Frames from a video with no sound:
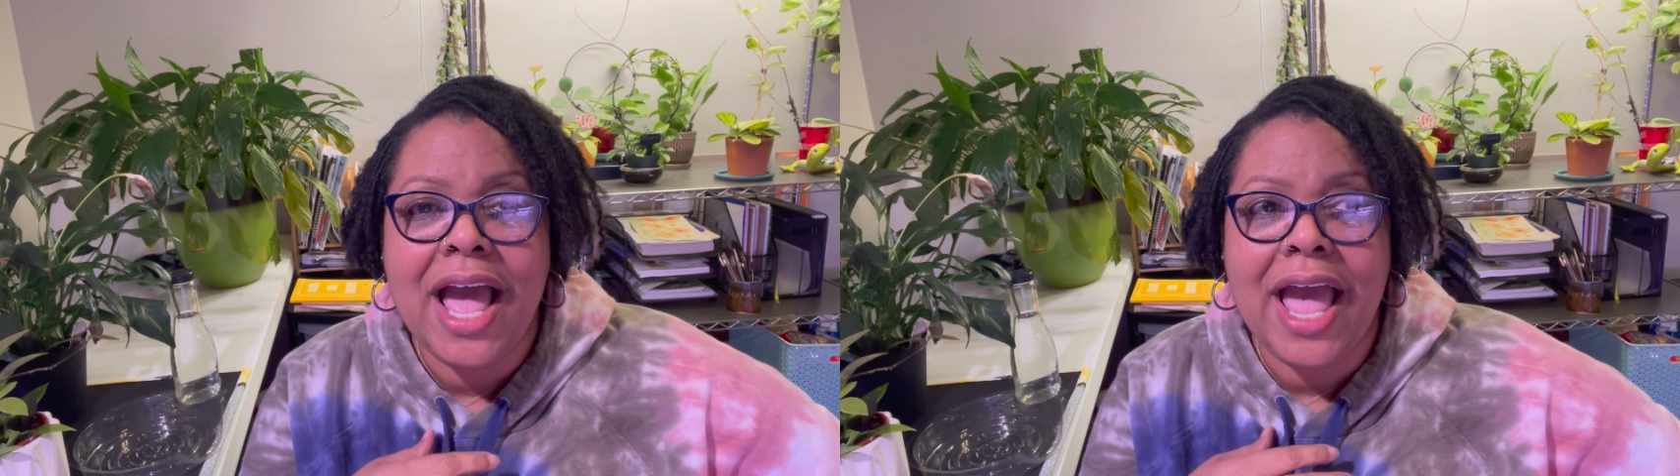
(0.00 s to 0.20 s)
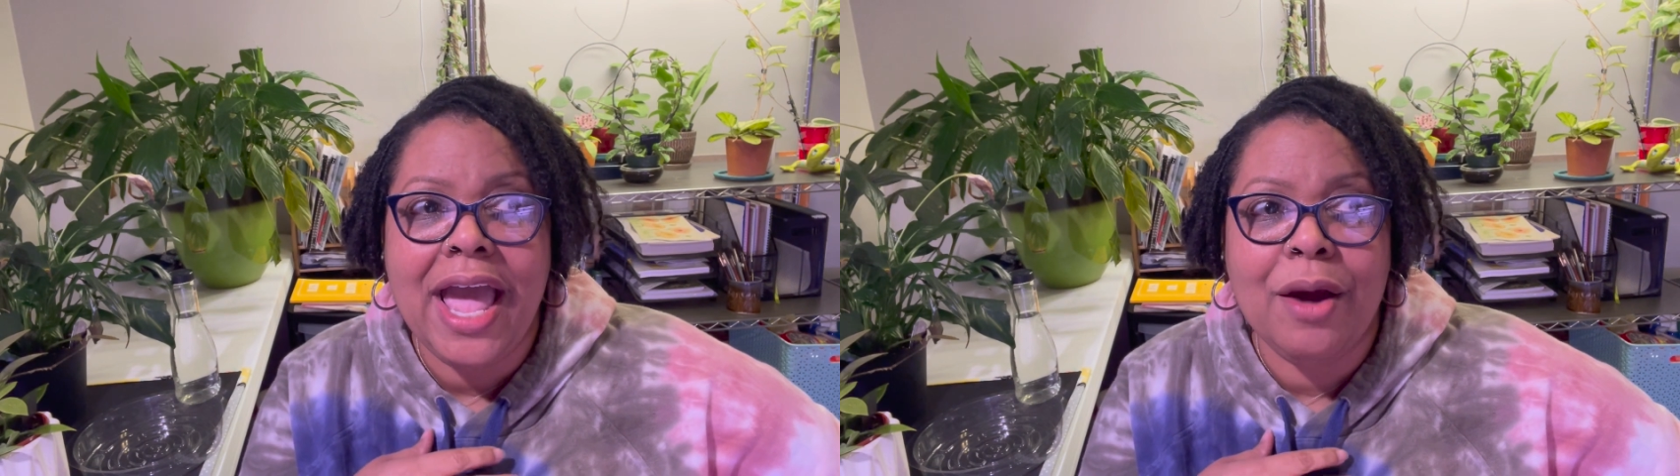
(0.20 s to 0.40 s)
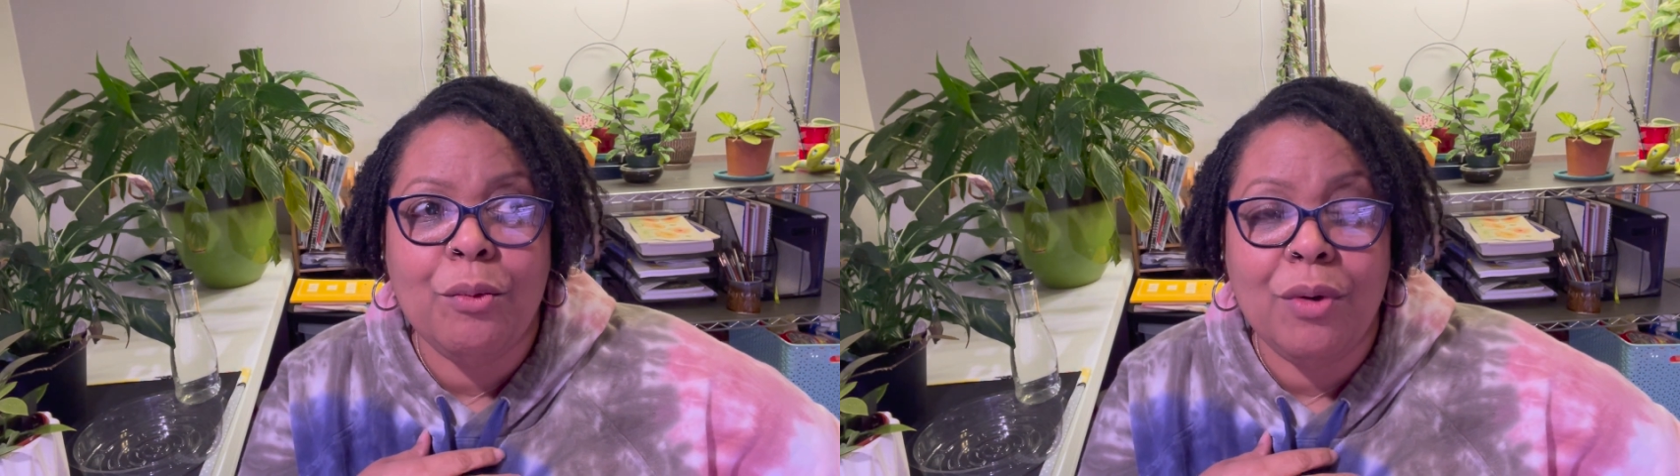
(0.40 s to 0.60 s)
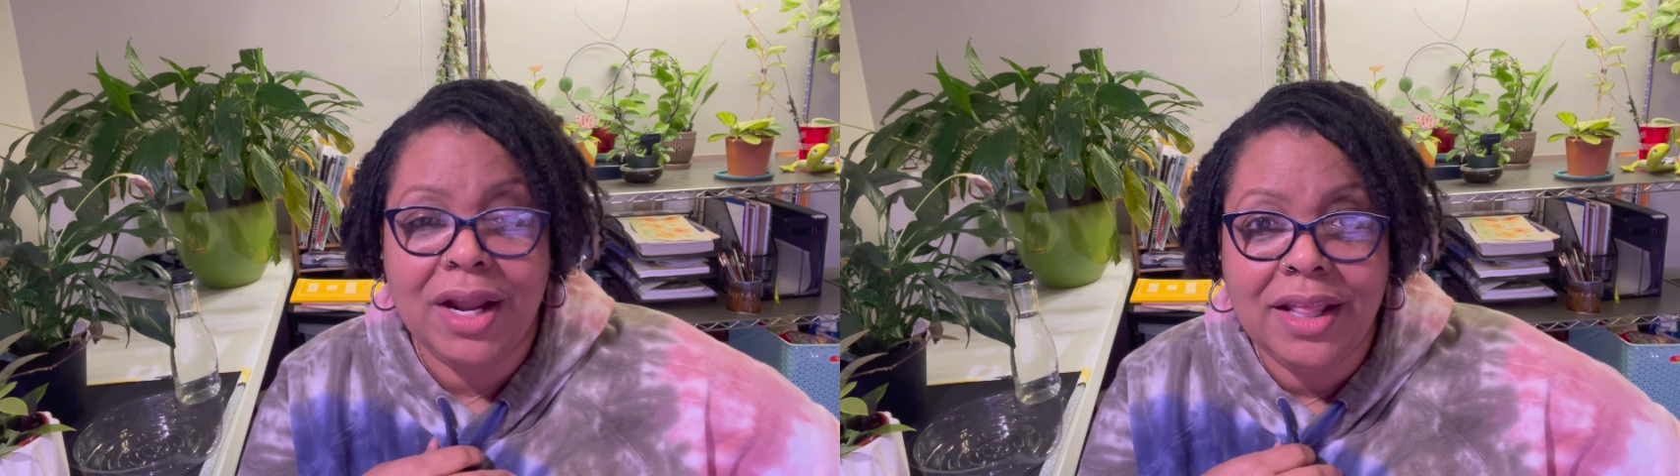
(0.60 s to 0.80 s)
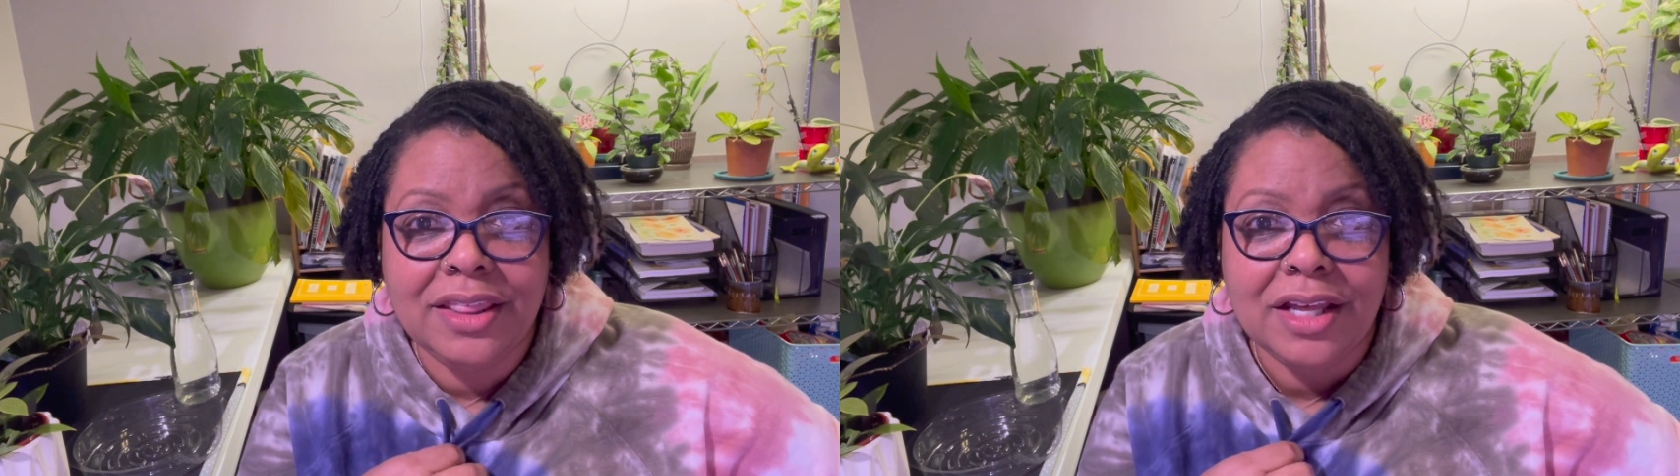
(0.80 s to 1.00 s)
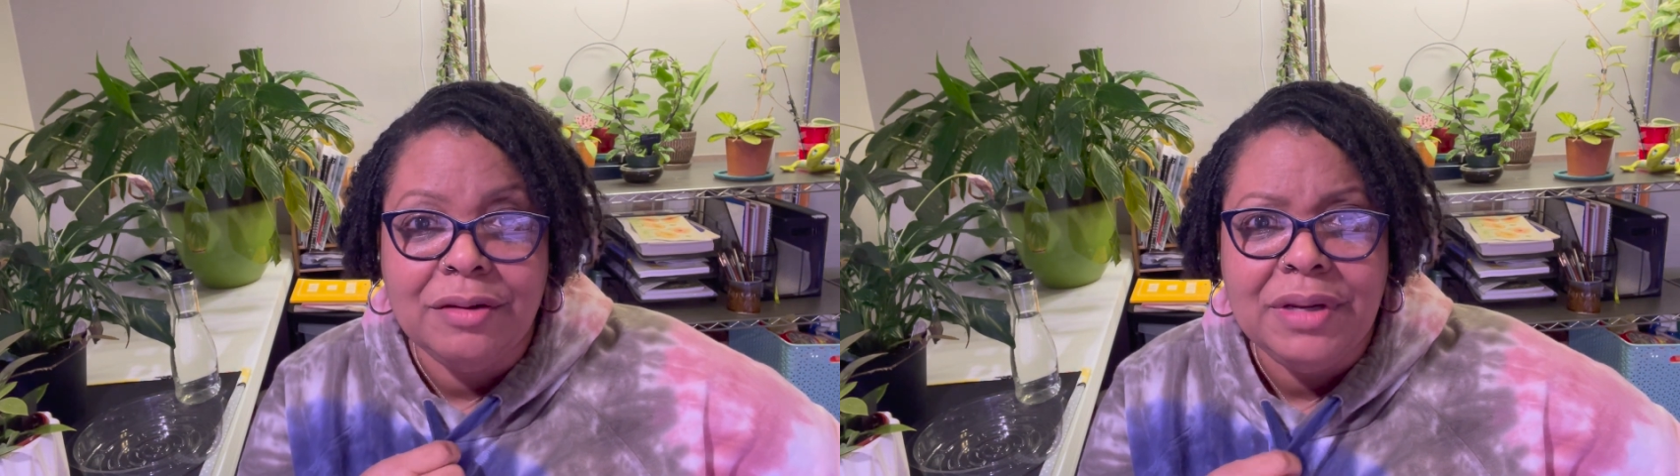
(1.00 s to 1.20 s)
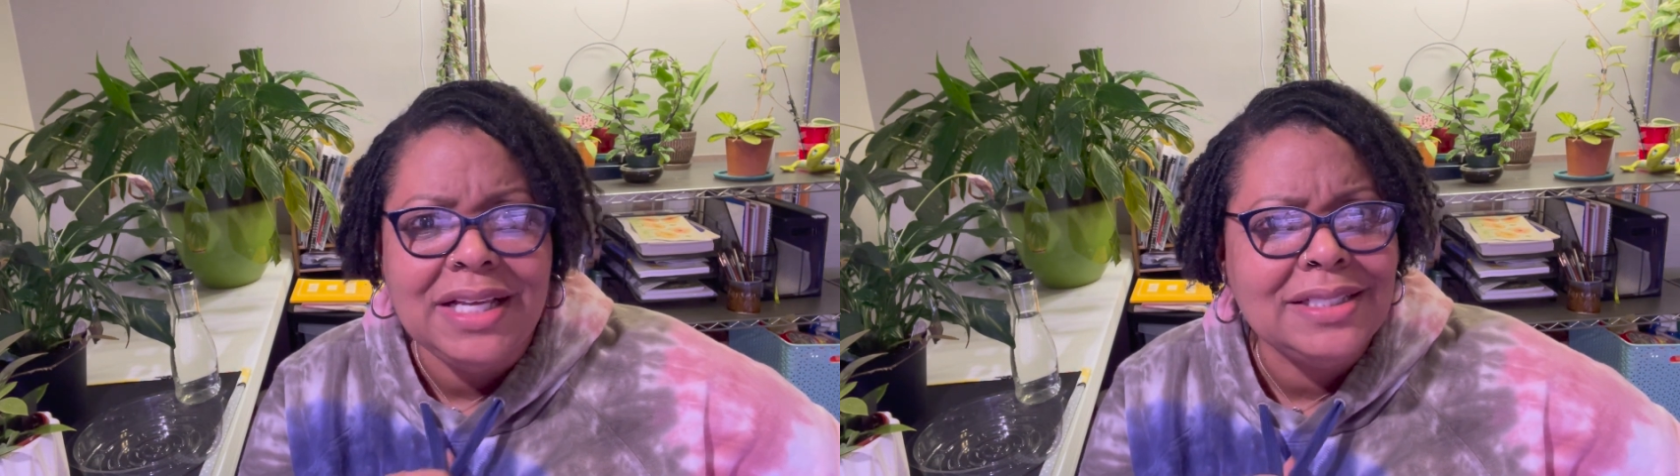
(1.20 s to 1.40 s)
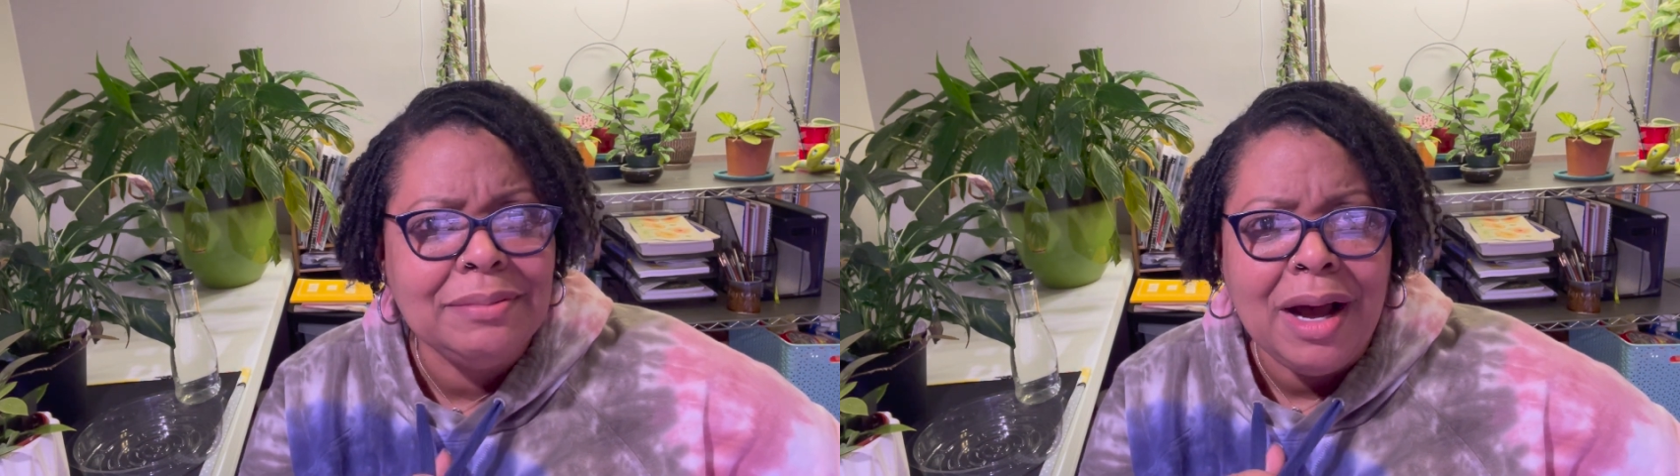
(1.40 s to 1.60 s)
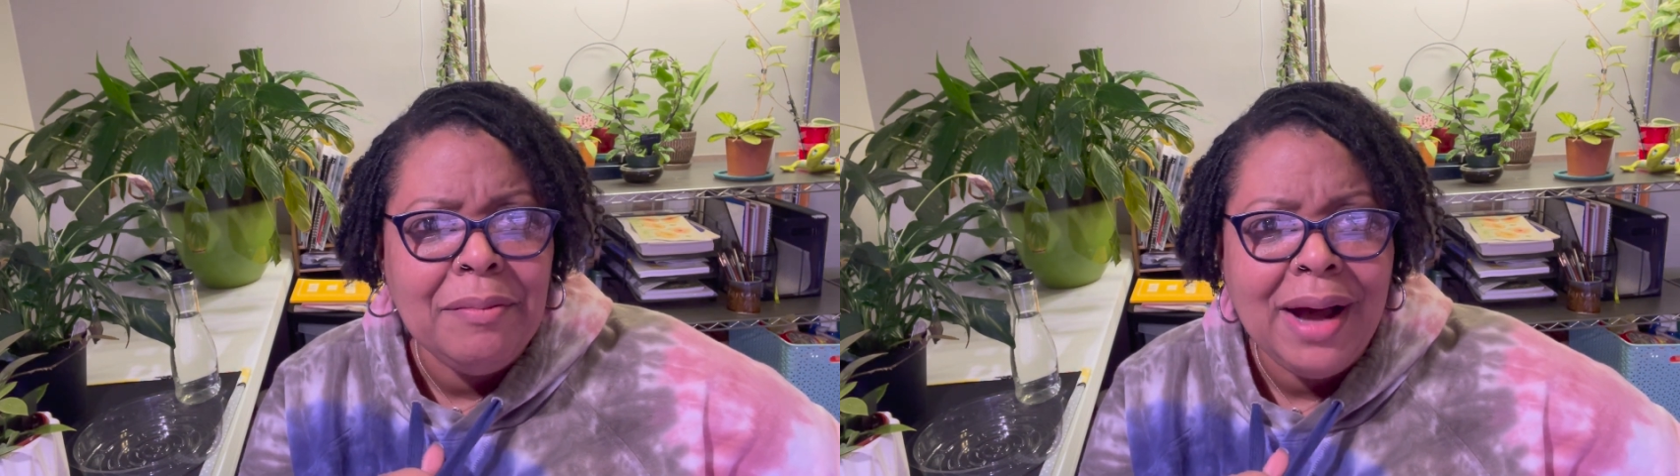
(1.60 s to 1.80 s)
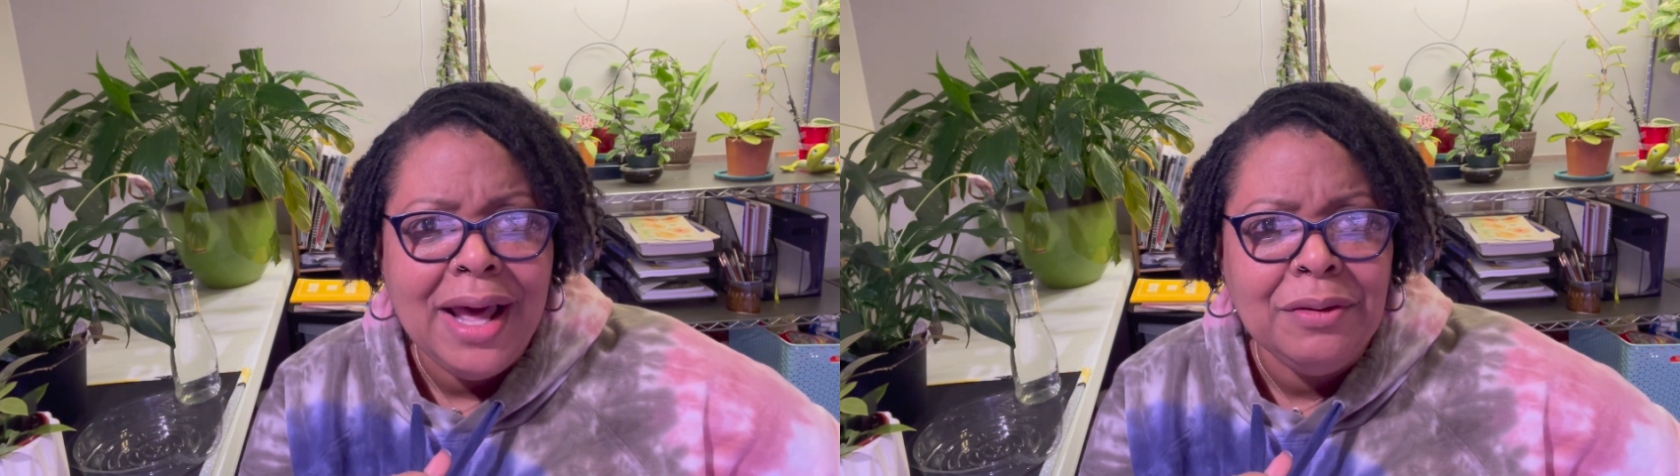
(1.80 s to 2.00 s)
And one of them is about
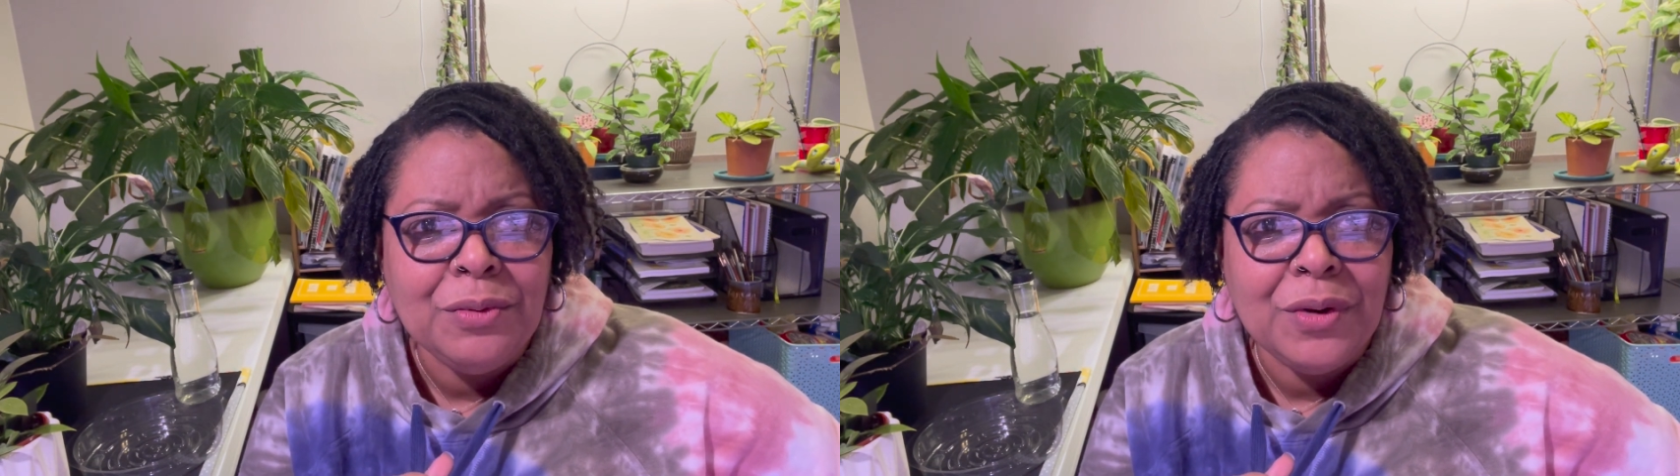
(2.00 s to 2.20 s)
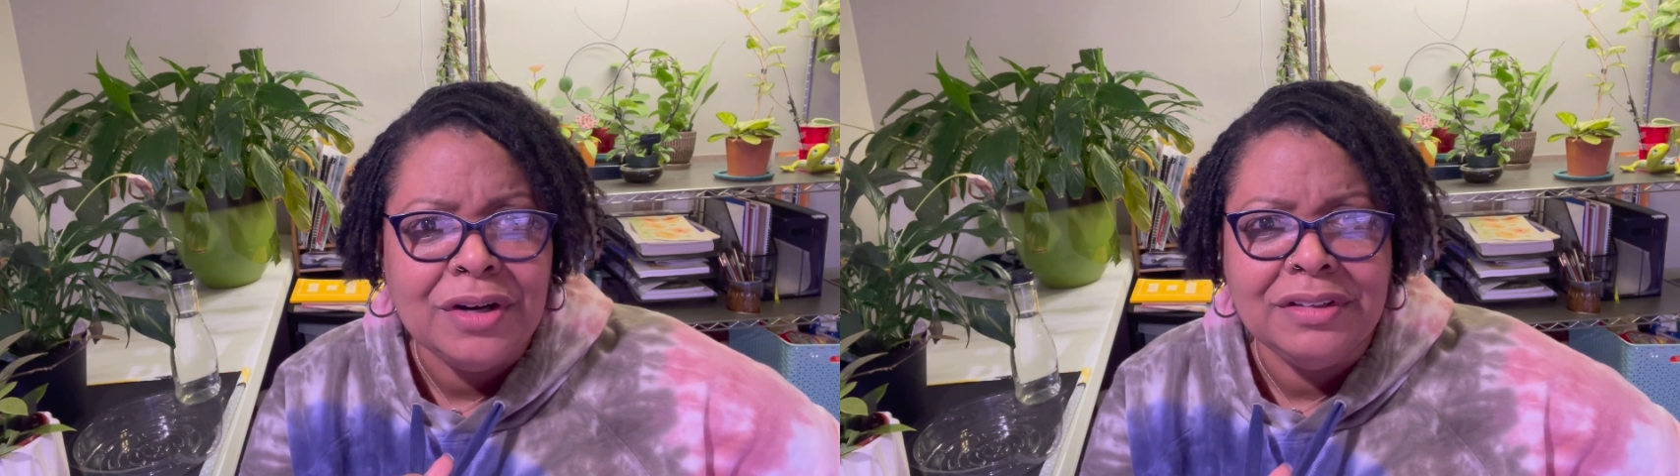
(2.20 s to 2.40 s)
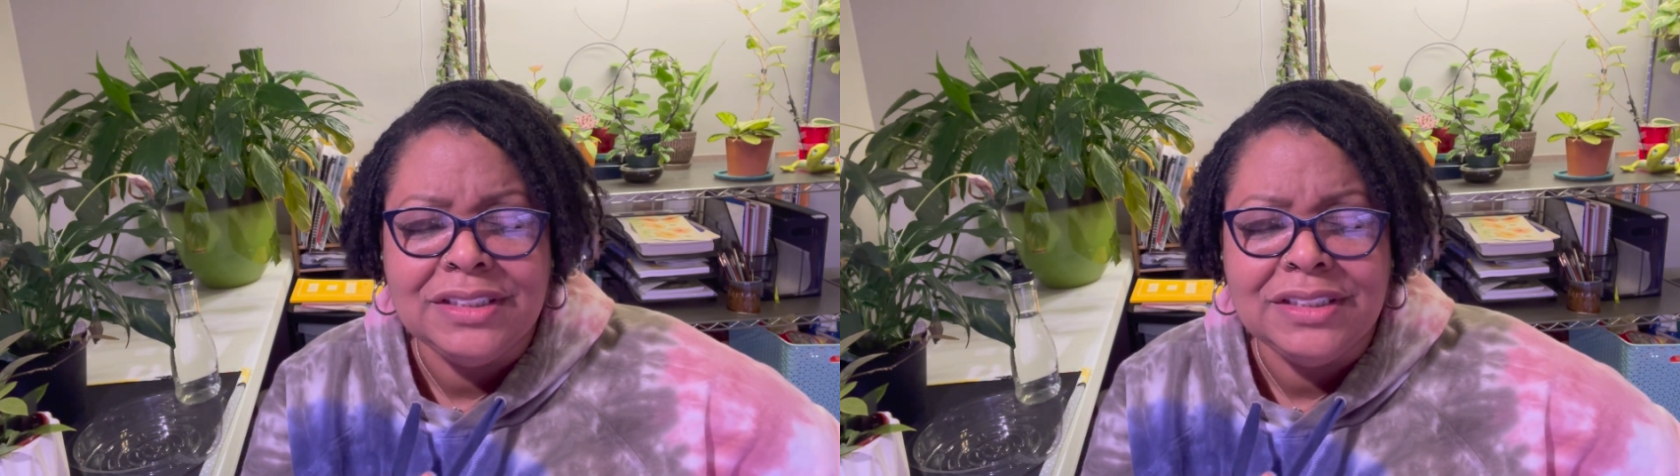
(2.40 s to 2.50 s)
bottom watering.